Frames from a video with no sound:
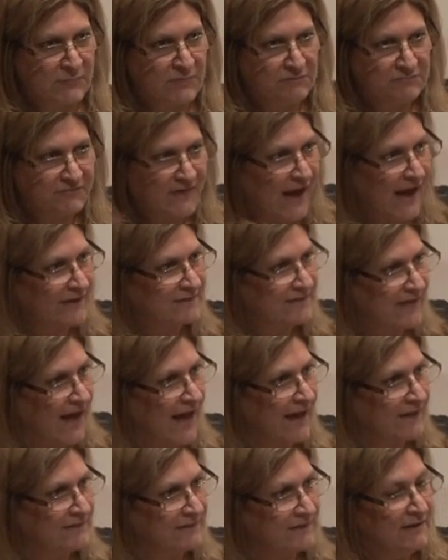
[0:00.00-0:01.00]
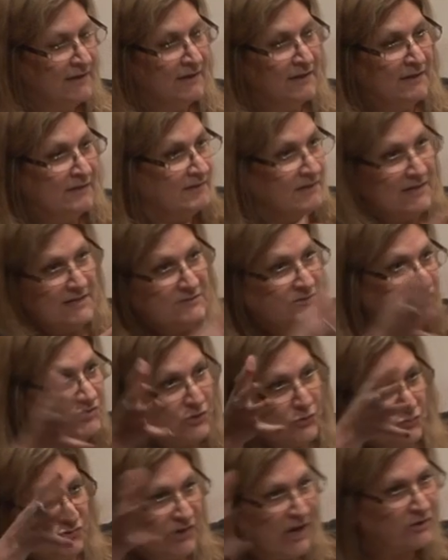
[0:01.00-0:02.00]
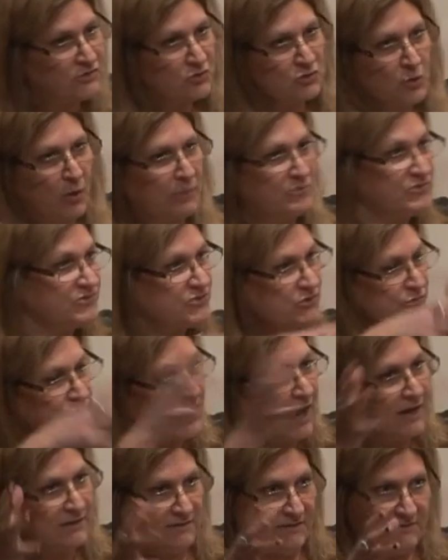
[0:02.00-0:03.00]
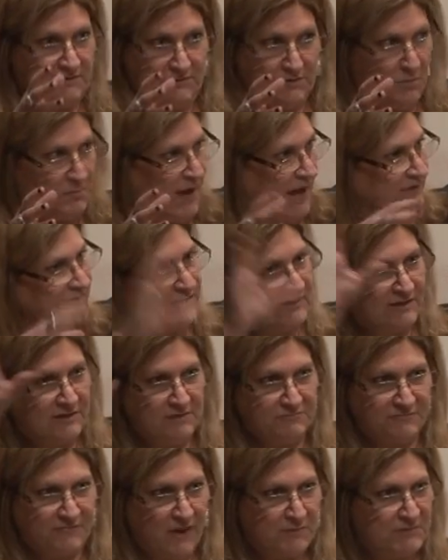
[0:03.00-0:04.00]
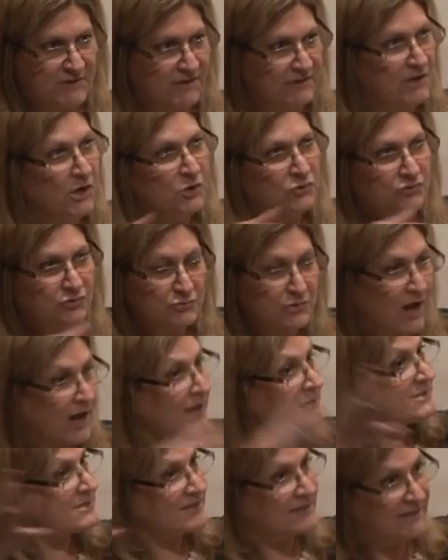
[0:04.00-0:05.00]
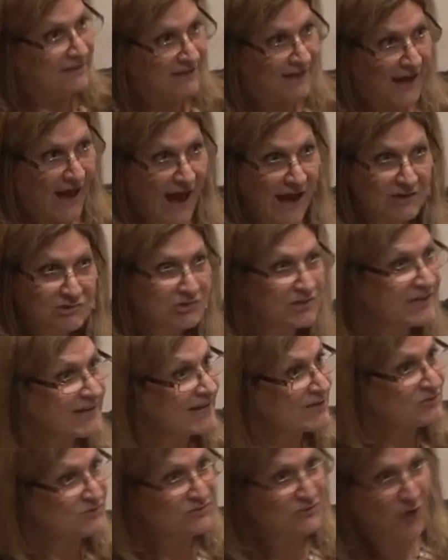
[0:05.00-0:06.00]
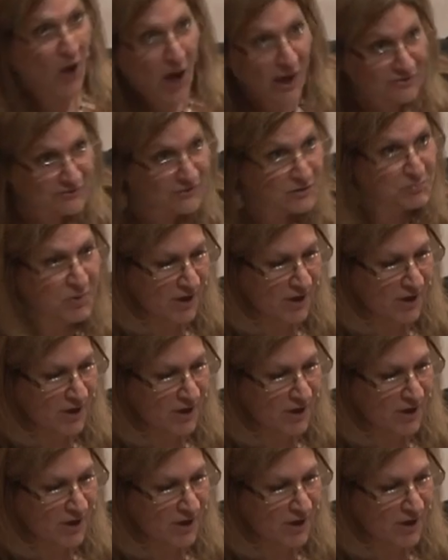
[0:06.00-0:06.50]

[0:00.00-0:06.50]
The fact that these two gender norms do not, you know, masculine and feminine, do not actually exhaust the